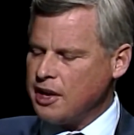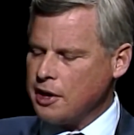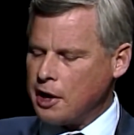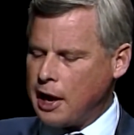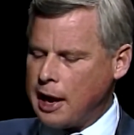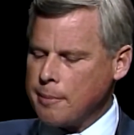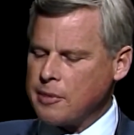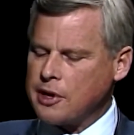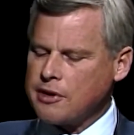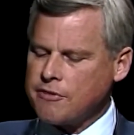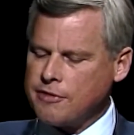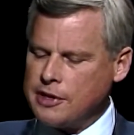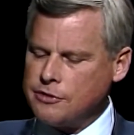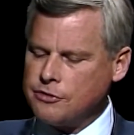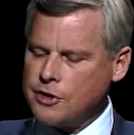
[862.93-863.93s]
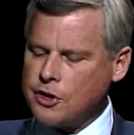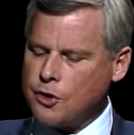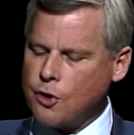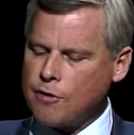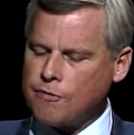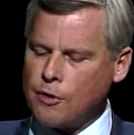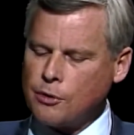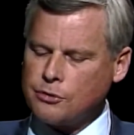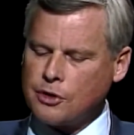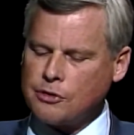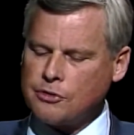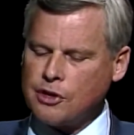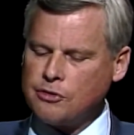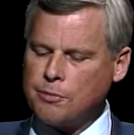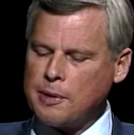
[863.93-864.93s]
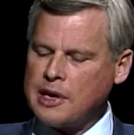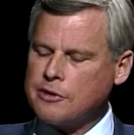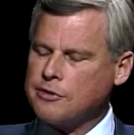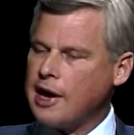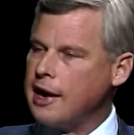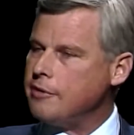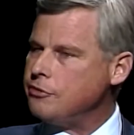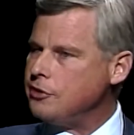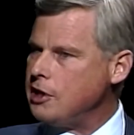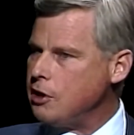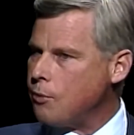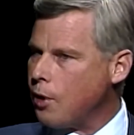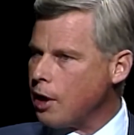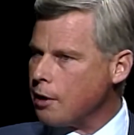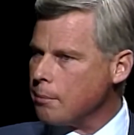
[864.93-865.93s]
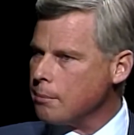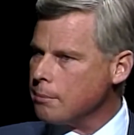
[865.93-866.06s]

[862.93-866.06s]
I am convinced that UFOs exist because I have seen one.